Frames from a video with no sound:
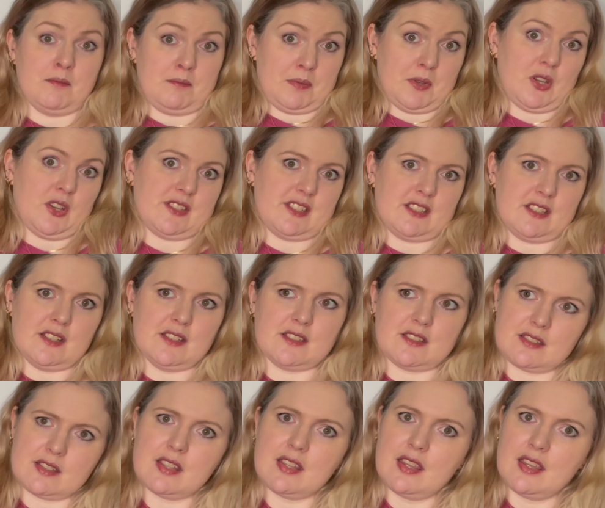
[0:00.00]
Because
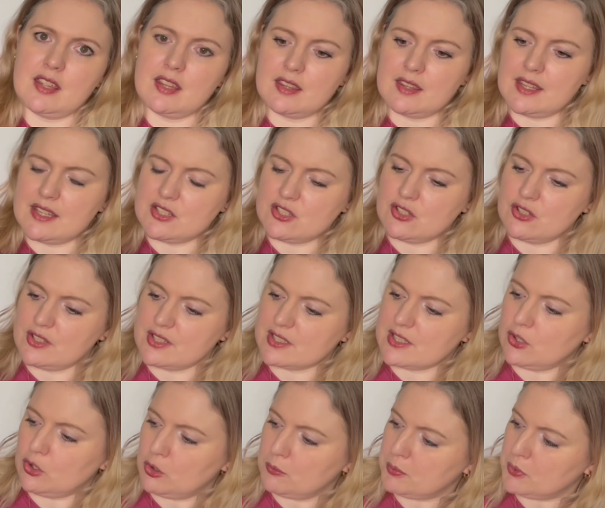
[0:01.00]
the issue is
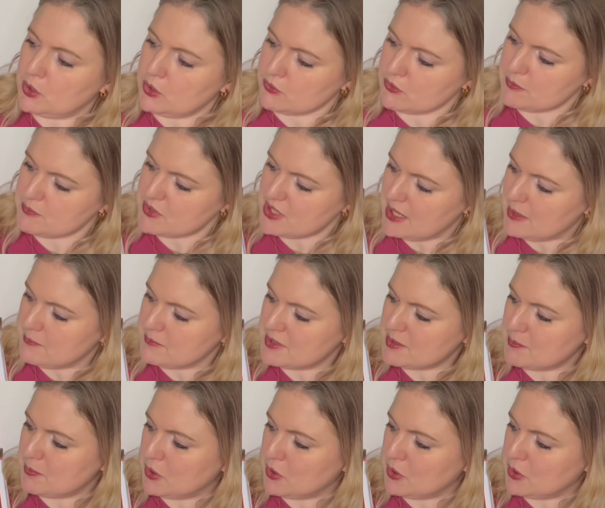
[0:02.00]
called Ballroom Dreams,